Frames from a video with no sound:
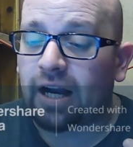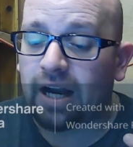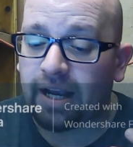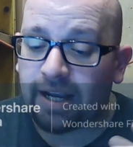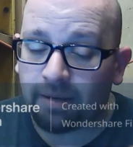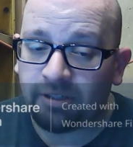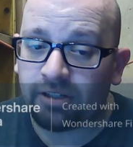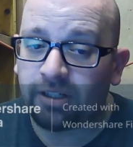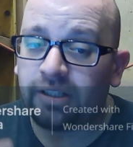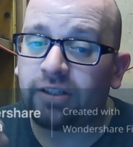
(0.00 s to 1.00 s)
I am
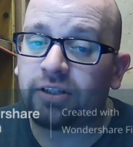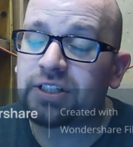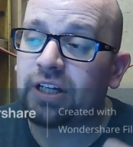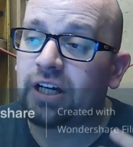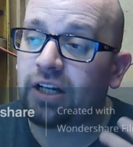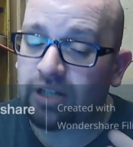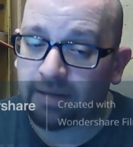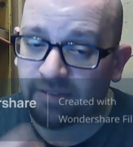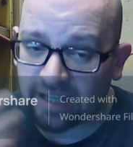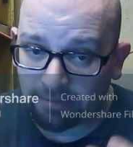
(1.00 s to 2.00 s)
hearing there's uh,
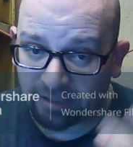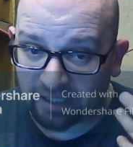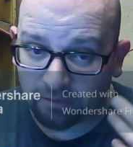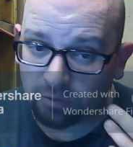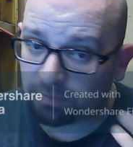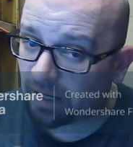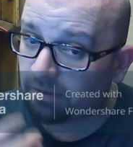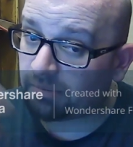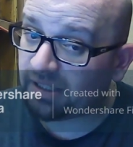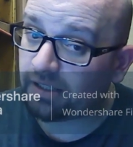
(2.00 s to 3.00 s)
Travis Hamonic will
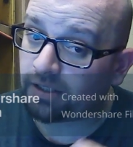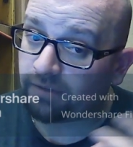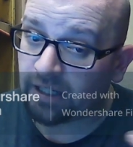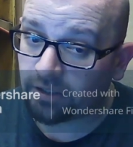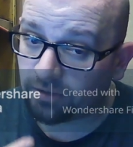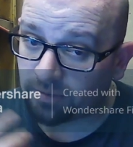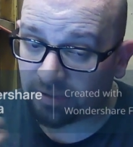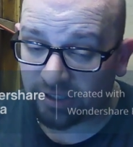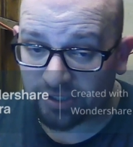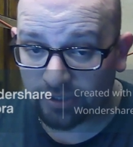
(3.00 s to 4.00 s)
probably be here in Vancouver
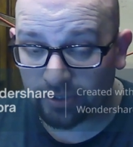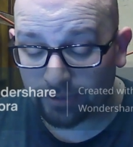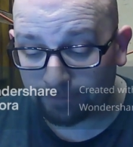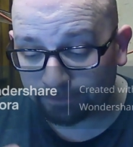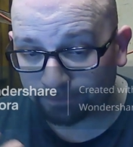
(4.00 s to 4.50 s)
pretty soon.